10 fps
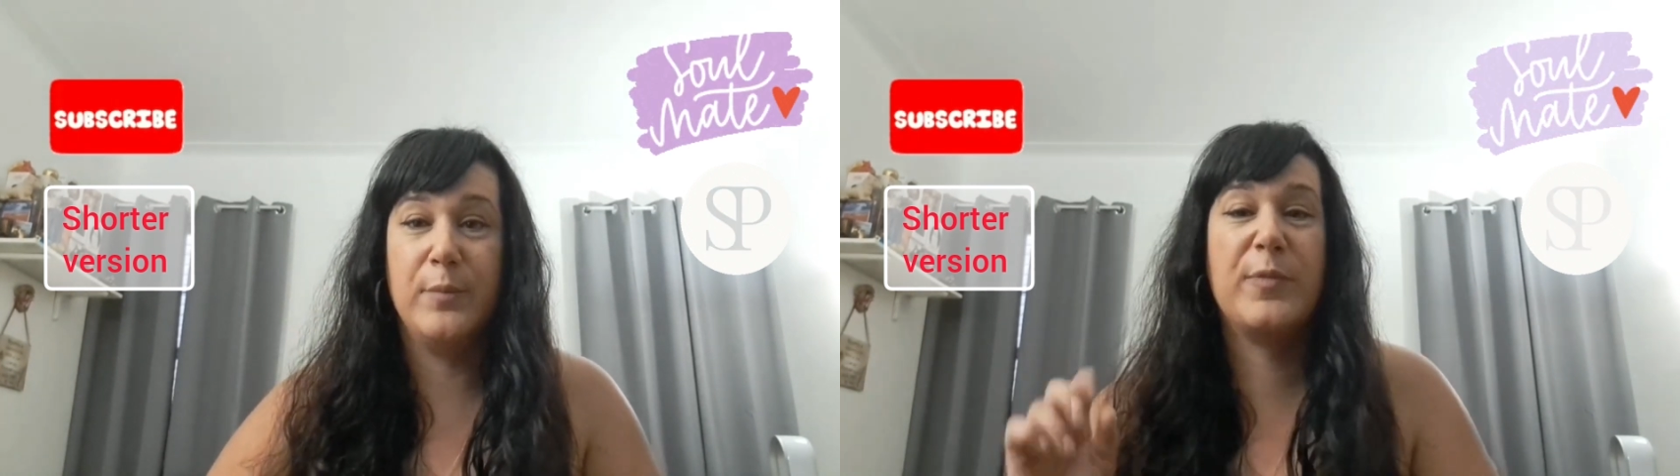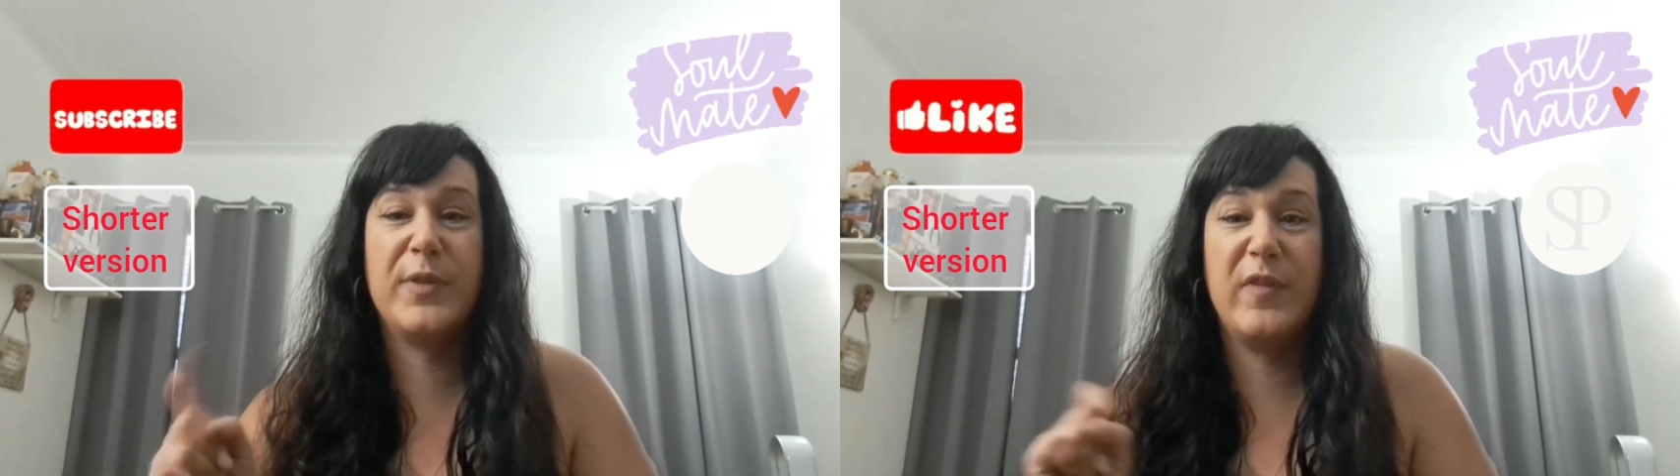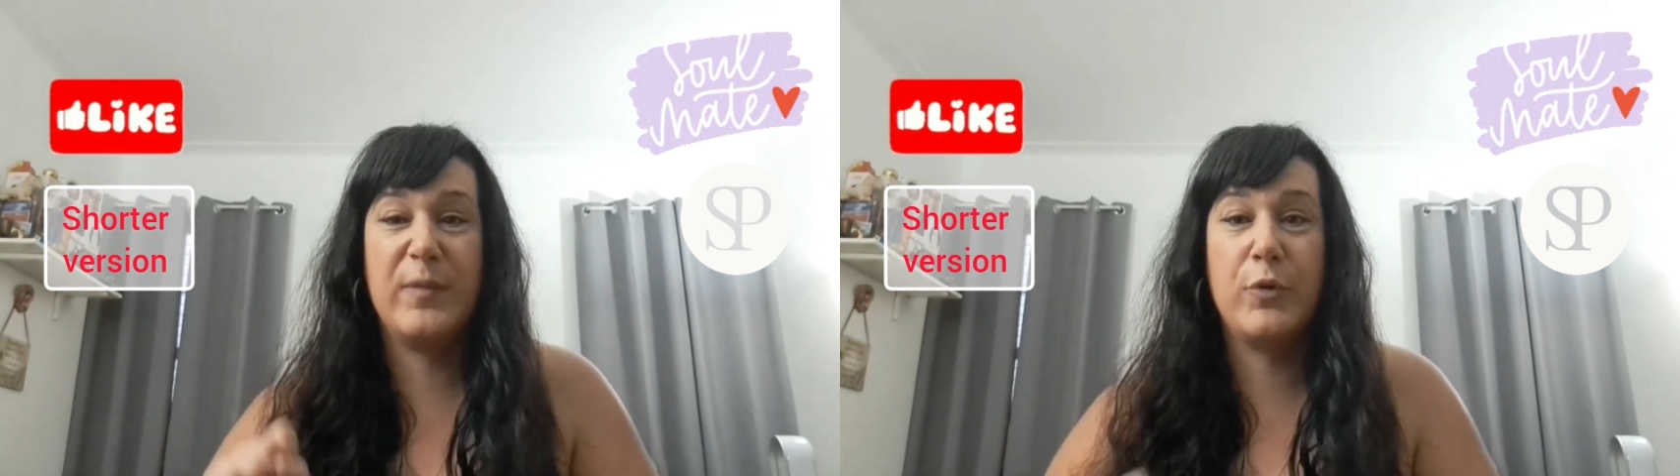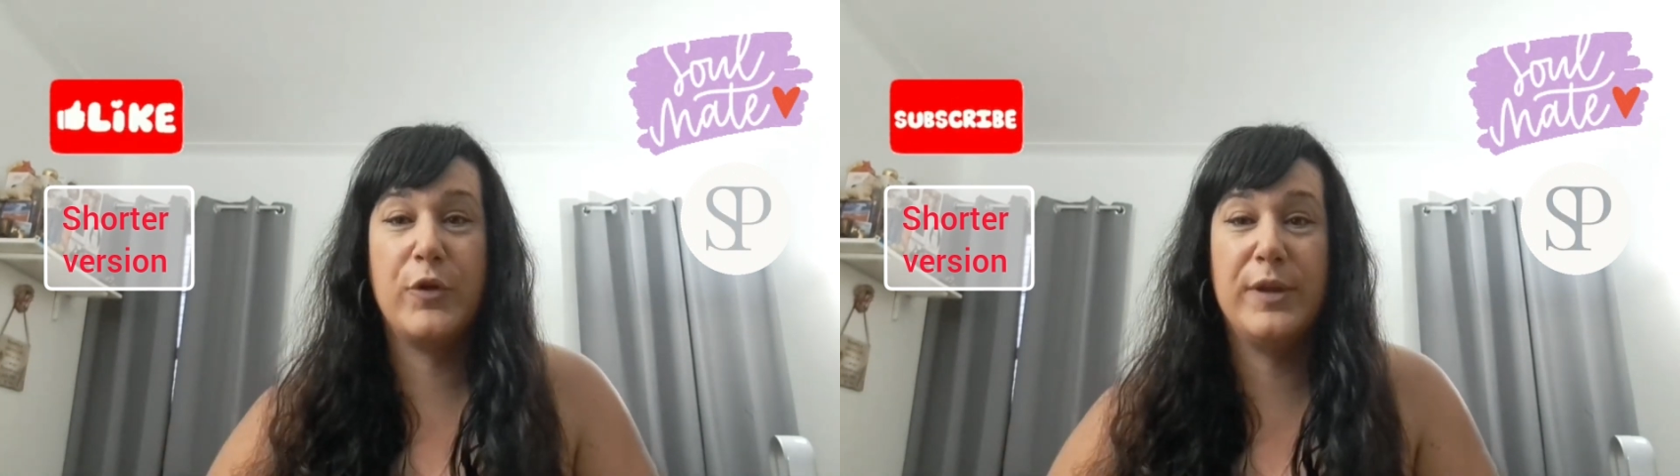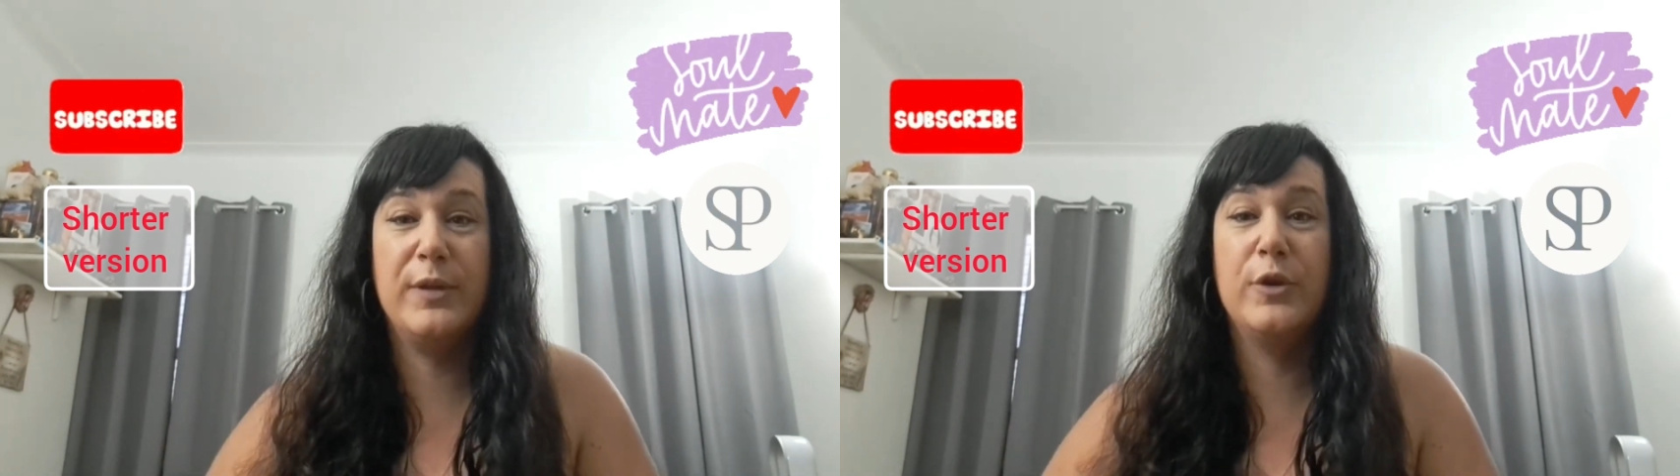Your specific
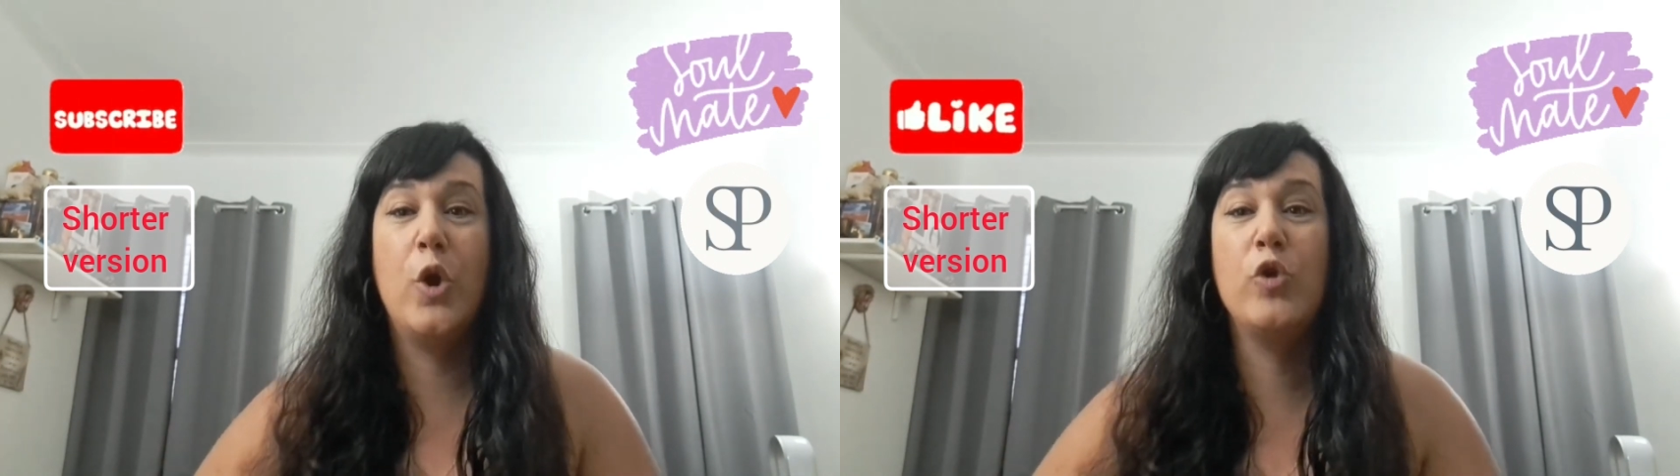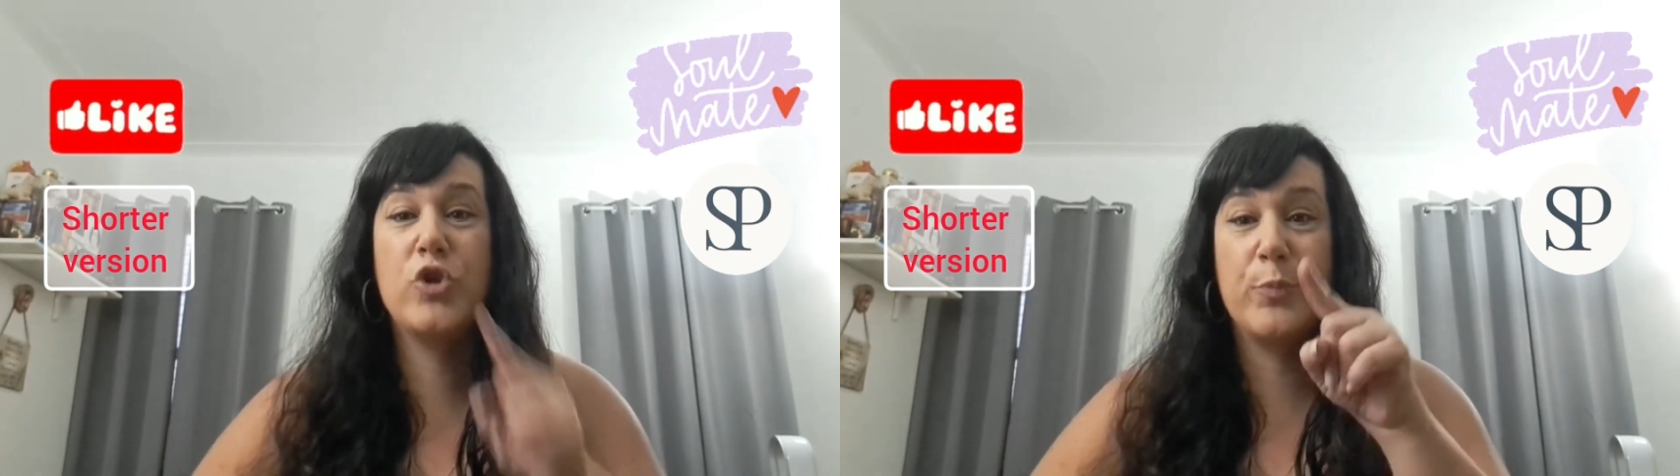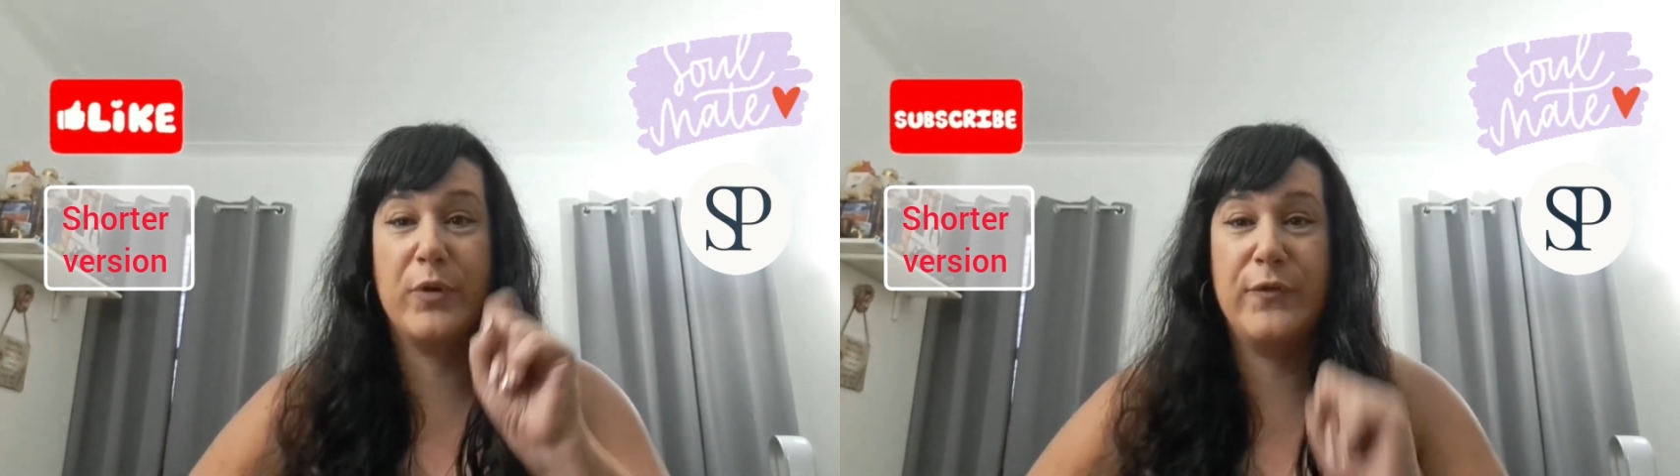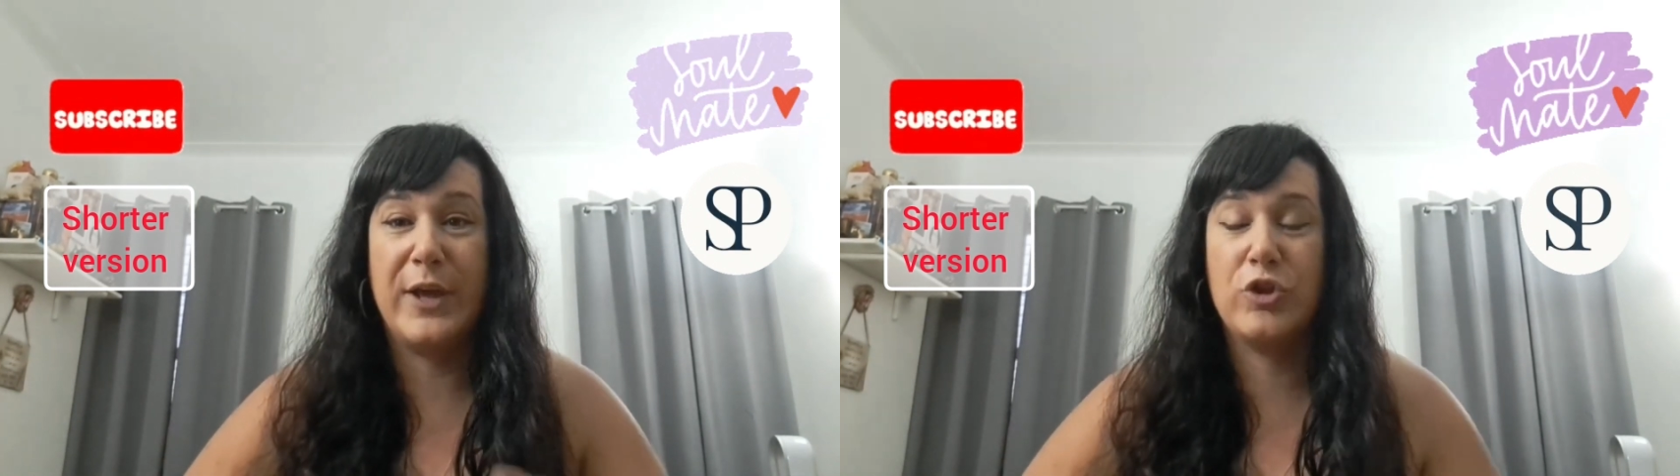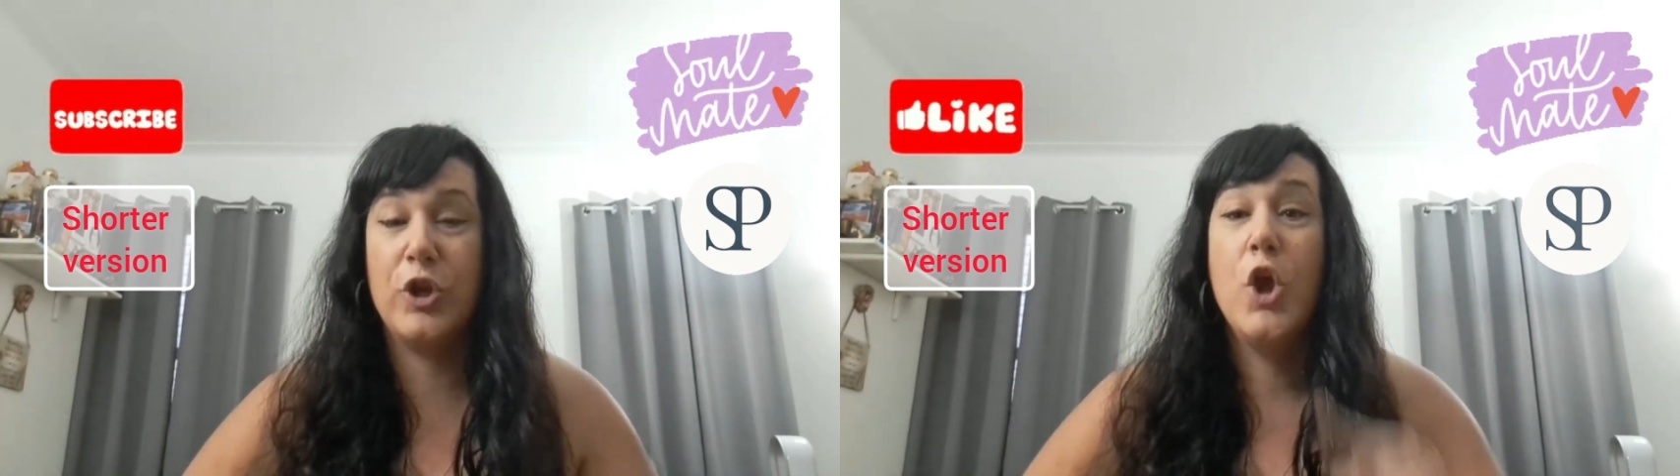person knows your
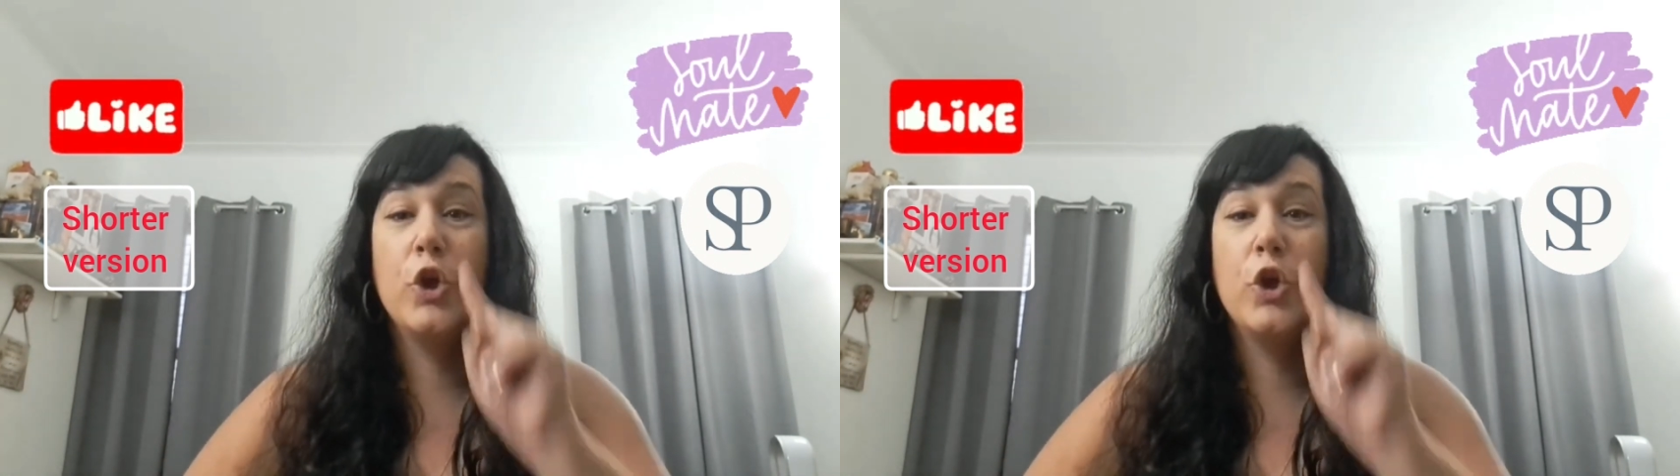perfection.